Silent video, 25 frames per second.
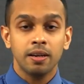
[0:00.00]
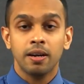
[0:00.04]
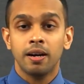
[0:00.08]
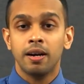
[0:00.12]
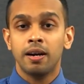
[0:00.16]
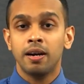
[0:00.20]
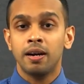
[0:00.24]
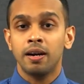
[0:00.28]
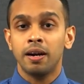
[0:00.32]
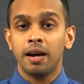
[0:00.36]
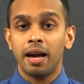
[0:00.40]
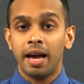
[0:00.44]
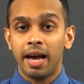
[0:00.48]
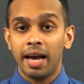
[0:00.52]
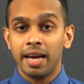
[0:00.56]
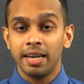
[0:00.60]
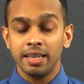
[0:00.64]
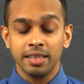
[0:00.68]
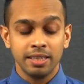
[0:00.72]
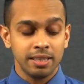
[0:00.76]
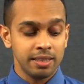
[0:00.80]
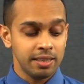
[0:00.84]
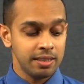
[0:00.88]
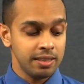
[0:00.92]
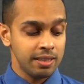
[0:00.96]

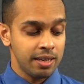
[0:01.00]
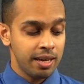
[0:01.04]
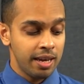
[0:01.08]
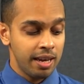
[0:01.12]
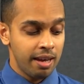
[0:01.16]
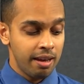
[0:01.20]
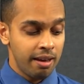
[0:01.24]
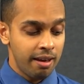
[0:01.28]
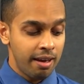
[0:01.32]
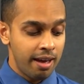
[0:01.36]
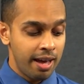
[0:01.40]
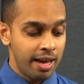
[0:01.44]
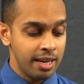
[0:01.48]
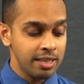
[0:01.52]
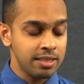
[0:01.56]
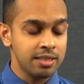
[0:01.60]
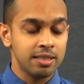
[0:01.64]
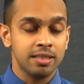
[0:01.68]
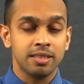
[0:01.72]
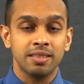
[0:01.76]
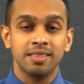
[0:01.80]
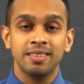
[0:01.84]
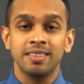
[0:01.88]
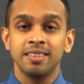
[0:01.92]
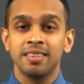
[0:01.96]
And
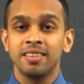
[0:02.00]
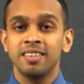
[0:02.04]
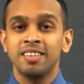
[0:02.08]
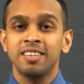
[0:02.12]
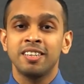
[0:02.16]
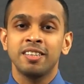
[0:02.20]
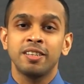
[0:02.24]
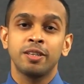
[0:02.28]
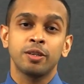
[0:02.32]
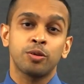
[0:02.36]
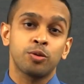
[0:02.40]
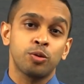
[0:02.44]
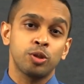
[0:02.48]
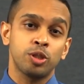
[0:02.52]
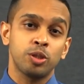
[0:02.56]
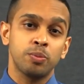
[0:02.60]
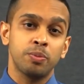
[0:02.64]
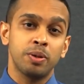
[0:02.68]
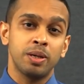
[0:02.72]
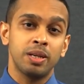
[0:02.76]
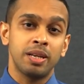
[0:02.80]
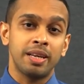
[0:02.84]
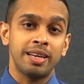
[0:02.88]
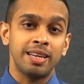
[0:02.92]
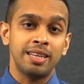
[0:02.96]
as the
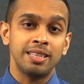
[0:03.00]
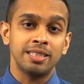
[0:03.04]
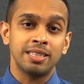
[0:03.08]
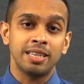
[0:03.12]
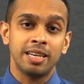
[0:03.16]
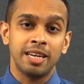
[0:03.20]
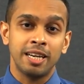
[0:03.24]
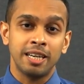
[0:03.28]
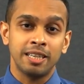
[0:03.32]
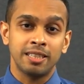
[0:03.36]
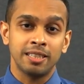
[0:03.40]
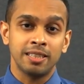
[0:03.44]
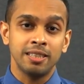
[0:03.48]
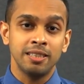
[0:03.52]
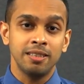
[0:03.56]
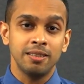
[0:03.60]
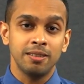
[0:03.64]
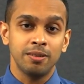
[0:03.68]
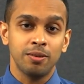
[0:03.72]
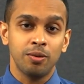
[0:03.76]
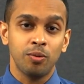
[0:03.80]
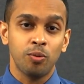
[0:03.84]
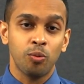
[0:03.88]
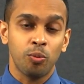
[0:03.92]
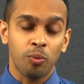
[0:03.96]
crucible is heated,
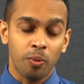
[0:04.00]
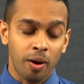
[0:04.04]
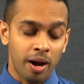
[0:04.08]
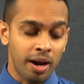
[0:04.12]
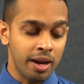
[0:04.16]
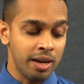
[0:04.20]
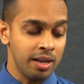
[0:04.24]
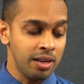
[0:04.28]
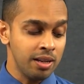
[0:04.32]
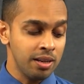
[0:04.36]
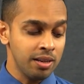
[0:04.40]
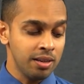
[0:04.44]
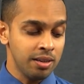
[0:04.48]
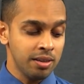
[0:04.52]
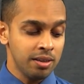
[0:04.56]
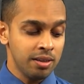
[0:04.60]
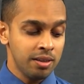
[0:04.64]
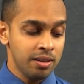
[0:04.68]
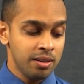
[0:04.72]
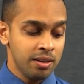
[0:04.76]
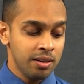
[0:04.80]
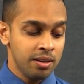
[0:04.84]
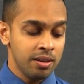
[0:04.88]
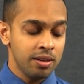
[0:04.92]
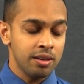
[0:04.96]
while
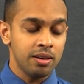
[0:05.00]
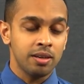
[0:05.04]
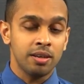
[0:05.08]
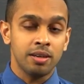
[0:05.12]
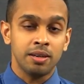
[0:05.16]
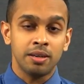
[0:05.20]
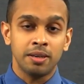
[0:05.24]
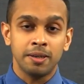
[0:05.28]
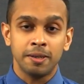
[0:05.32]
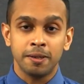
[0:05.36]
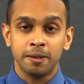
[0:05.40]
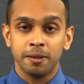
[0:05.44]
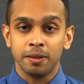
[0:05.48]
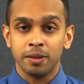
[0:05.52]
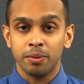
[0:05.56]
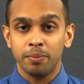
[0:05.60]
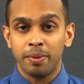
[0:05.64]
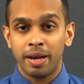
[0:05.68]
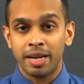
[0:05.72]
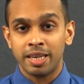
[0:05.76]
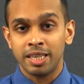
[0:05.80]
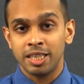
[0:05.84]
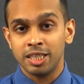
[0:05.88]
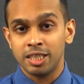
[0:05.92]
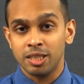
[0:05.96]
the
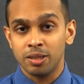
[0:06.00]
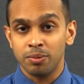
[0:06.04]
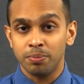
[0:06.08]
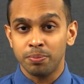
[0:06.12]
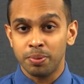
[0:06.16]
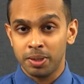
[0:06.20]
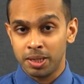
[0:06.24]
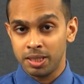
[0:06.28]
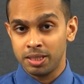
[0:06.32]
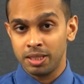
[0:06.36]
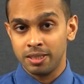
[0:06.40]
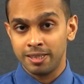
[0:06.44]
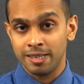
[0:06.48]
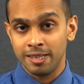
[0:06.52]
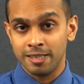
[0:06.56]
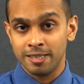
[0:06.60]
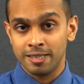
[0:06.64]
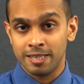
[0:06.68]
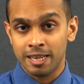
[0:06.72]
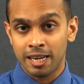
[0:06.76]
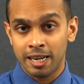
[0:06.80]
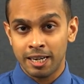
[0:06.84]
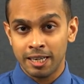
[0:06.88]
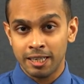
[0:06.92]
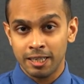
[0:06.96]
magnesium piece is
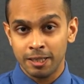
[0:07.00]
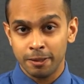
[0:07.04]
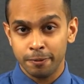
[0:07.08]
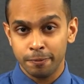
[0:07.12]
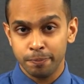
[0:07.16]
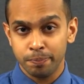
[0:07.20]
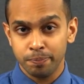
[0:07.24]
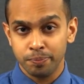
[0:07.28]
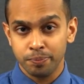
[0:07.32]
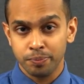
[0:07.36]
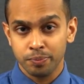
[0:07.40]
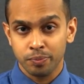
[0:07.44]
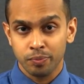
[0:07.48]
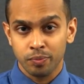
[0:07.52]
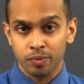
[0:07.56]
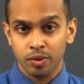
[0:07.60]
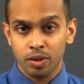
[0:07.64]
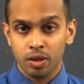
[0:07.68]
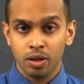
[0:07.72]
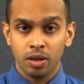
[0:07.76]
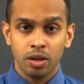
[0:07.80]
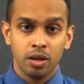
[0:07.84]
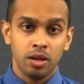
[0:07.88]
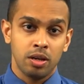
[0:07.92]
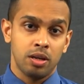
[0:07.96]
inside,
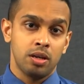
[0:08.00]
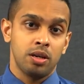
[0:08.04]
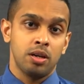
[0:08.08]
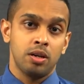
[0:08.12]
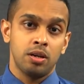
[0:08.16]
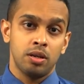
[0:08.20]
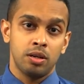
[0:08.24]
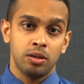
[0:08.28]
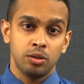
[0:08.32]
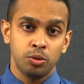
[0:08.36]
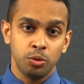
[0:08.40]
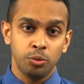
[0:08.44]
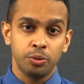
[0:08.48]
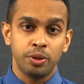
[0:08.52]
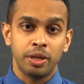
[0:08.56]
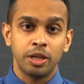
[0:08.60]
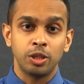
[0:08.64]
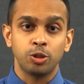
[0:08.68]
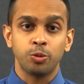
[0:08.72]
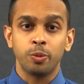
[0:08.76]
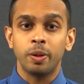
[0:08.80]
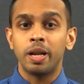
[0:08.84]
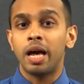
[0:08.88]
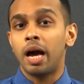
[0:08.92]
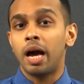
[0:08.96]
two things will